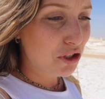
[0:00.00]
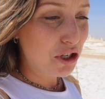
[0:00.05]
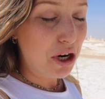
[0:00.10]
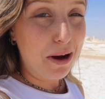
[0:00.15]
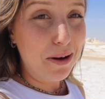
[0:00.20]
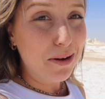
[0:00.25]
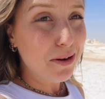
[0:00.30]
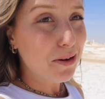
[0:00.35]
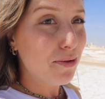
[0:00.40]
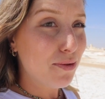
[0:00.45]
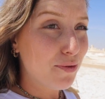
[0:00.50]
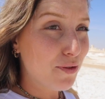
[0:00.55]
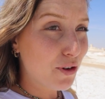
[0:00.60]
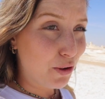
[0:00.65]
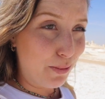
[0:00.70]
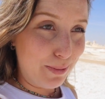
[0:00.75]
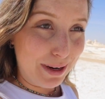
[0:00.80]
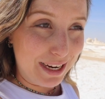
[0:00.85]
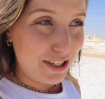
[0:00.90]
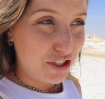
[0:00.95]
chalk
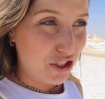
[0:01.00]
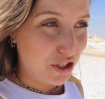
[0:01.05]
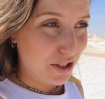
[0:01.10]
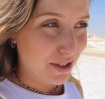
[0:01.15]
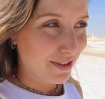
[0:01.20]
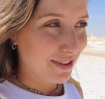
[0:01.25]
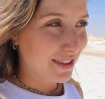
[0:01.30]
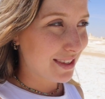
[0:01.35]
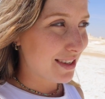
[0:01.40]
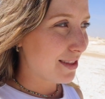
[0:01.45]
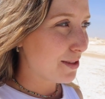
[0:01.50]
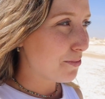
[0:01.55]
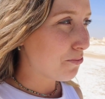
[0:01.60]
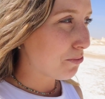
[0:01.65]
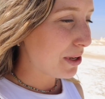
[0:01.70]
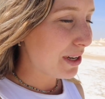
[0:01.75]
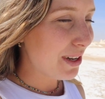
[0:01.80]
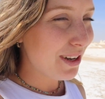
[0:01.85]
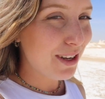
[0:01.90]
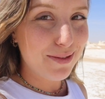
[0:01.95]
formations in the
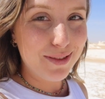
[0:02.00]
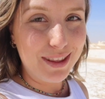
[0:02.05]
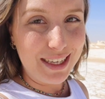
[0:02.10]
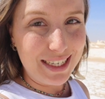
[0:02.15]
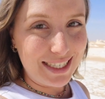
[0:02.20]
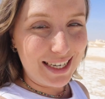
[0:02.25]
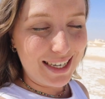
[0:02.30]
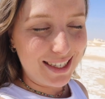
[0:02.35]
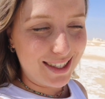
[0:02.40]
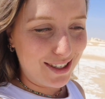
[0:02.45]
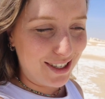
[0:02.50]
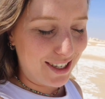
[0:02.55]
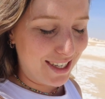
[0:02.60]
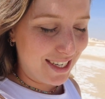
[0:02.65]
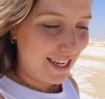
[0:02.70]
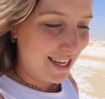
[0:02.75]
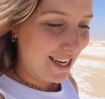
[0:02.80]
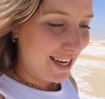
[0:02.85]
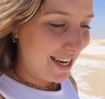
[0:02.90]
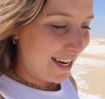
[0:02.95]
middle of the
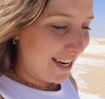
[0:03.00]
desert